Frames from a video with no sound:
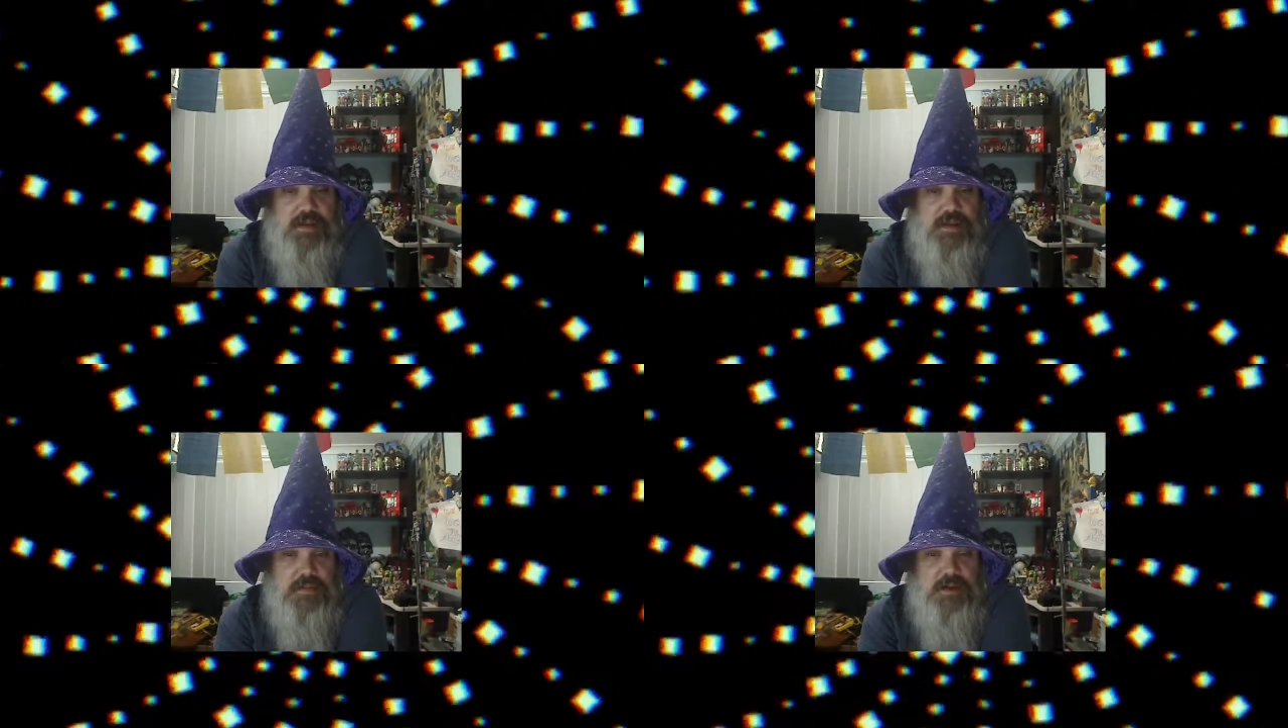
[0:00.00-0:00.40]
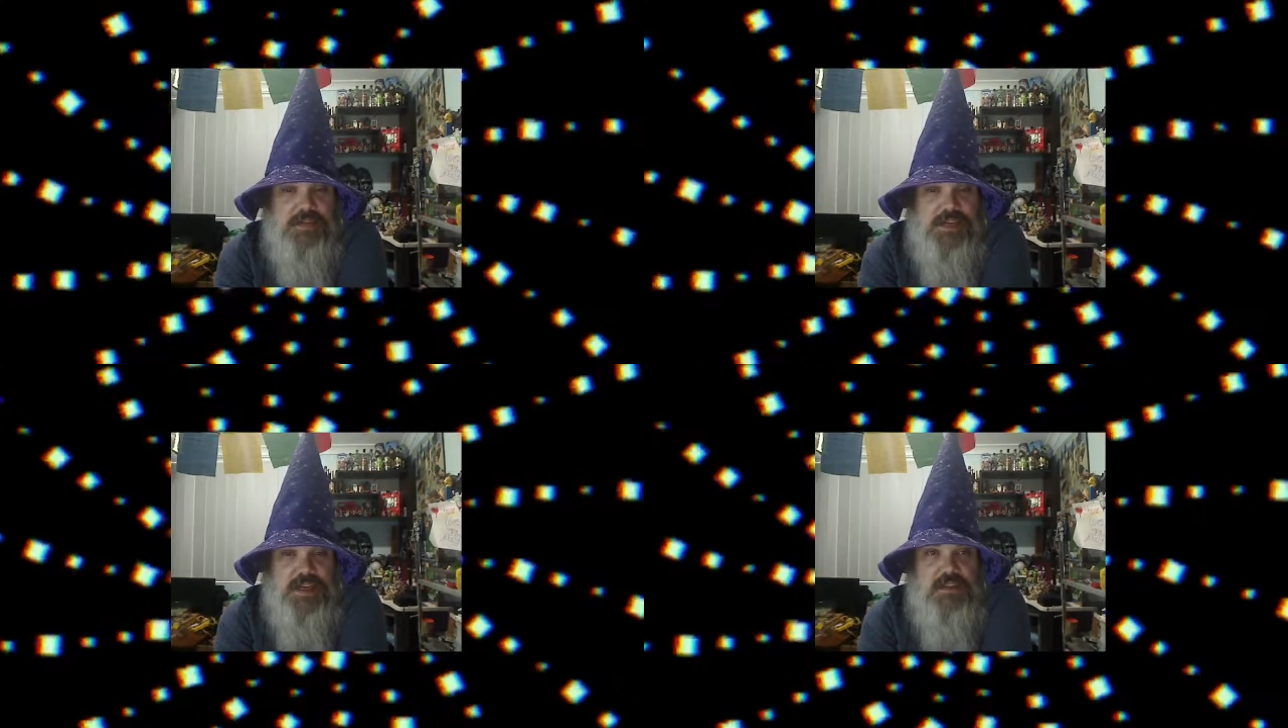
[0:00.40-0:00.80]
the
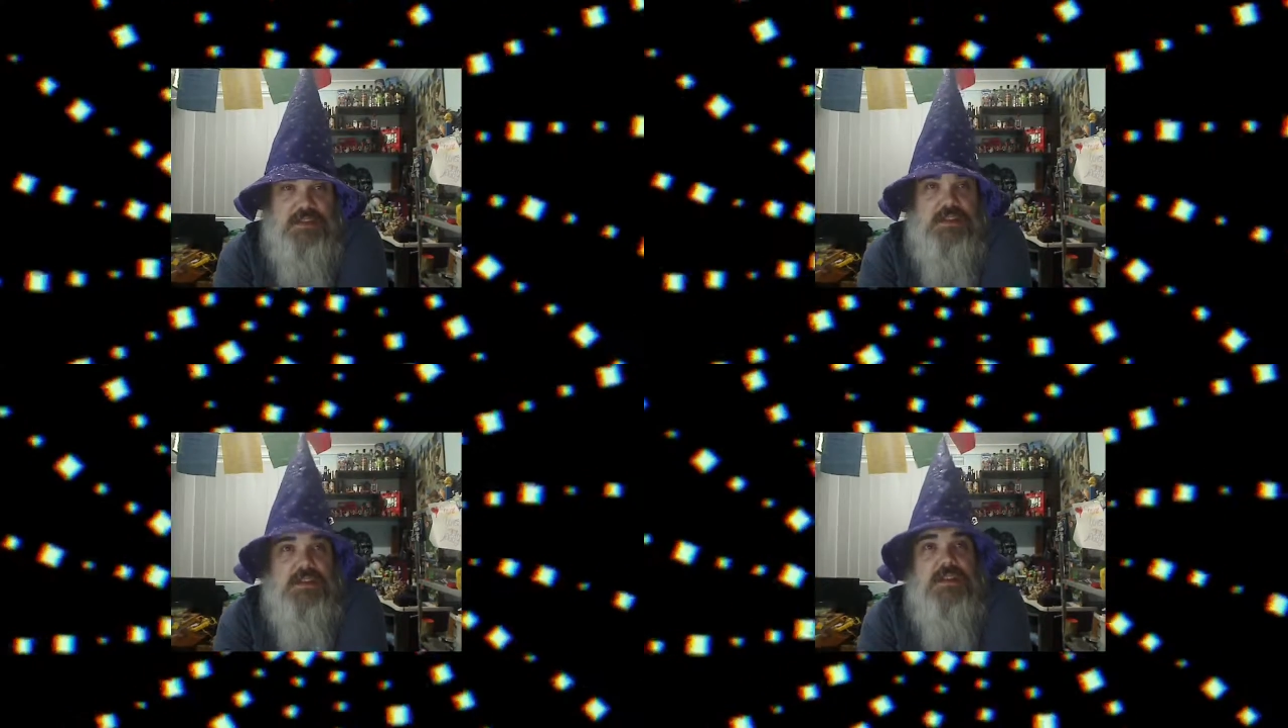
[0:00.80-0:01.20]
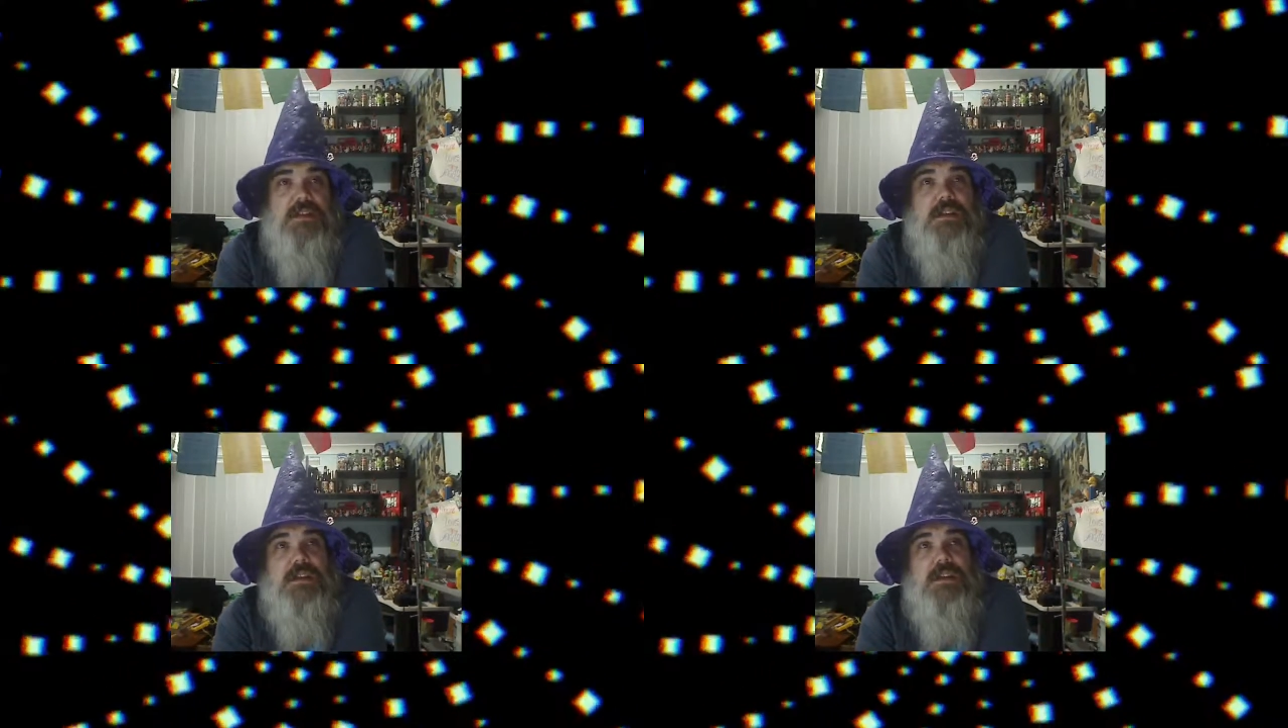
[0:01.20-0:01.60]
motel,
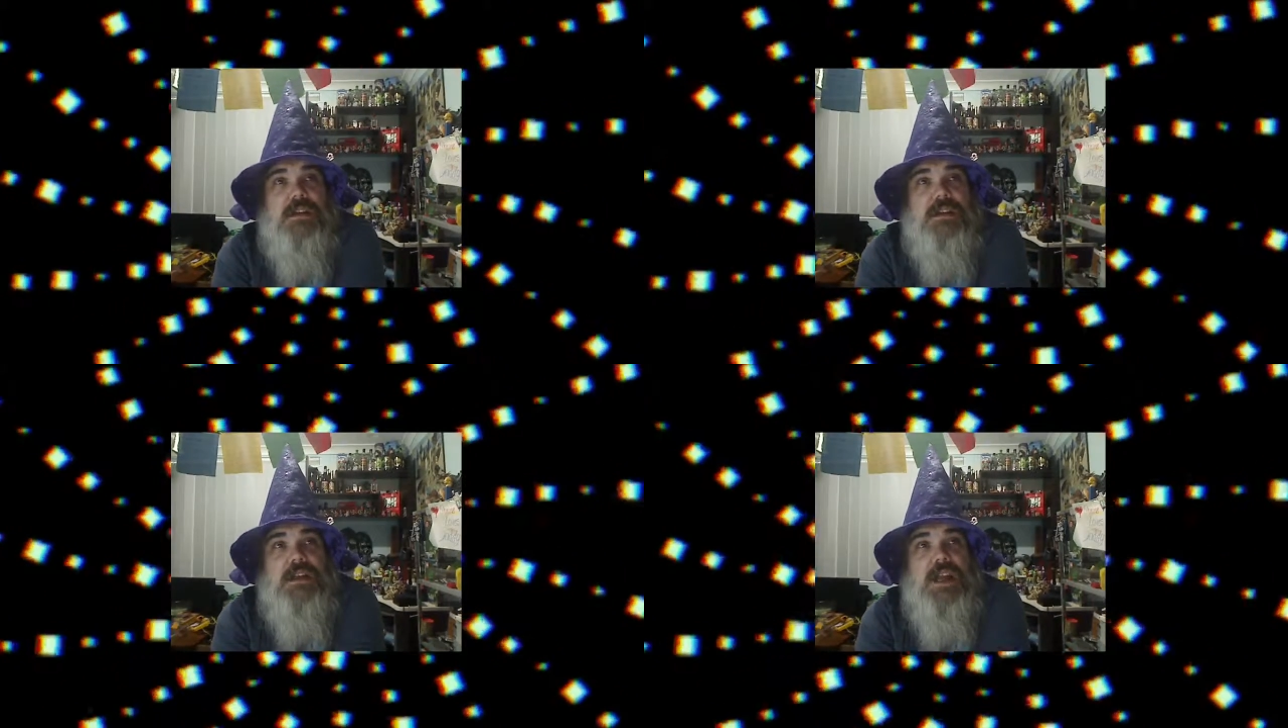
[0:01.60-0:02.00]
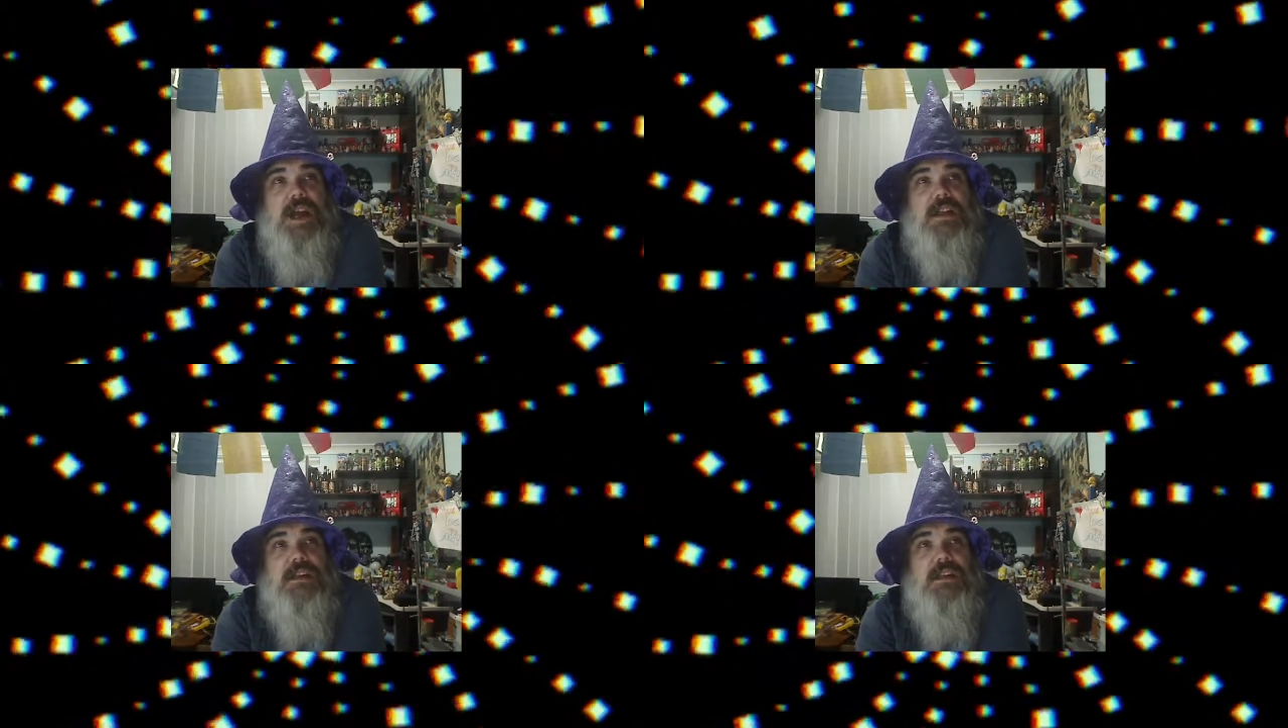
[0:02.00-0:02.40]
get
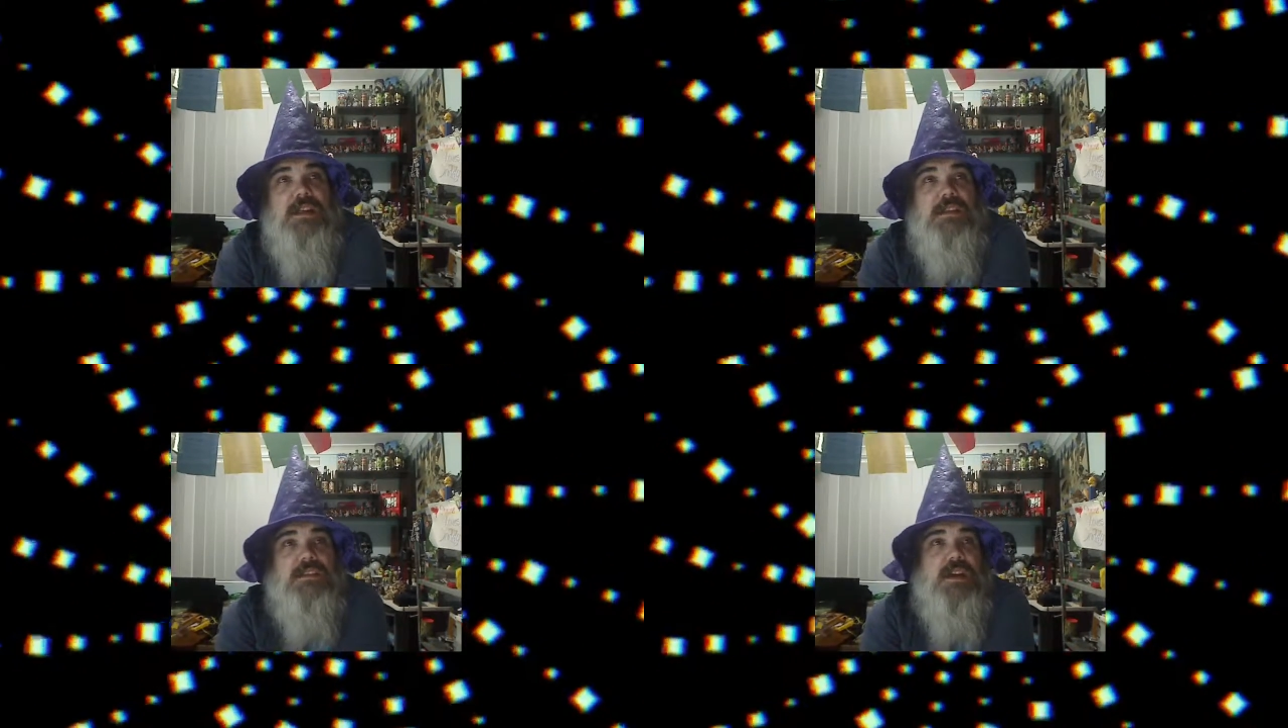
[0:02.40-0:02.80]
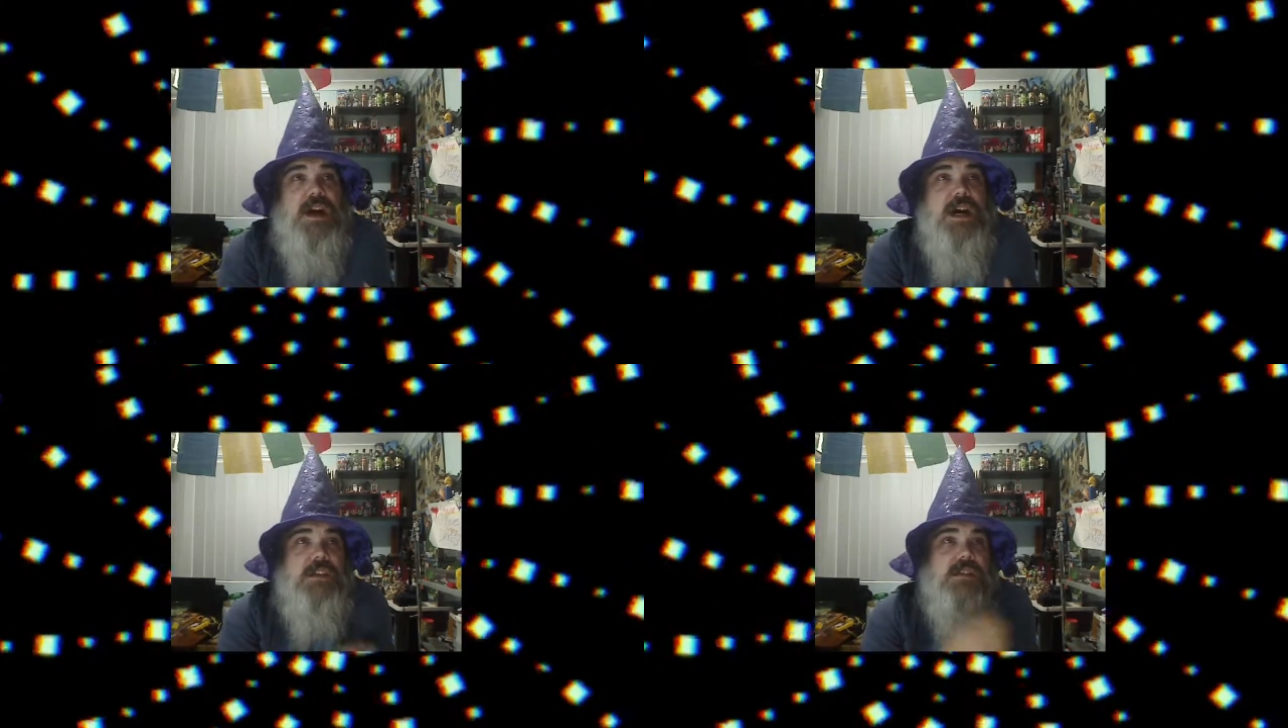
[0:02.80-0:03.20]
out and head
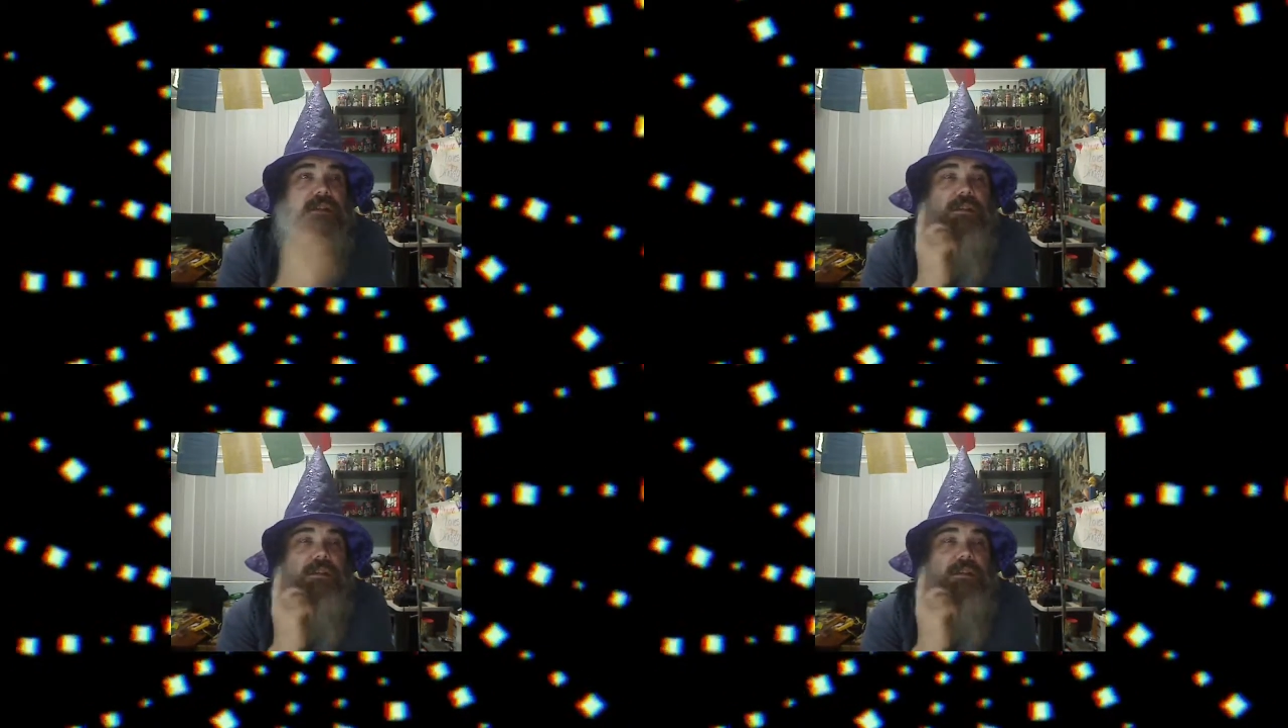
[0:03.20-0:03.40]
inside,